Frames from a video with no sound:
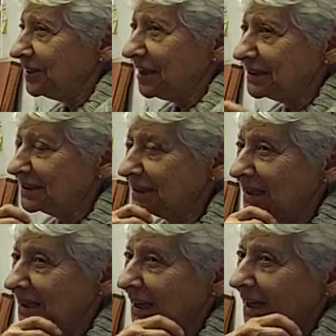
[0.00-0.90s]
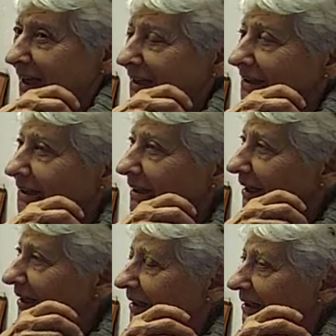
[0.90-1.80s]
there's
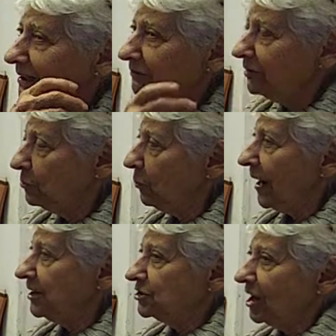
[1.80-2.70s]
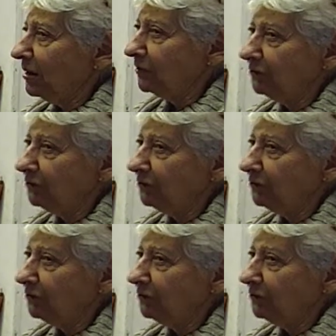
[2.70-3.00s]
the living wage camp, the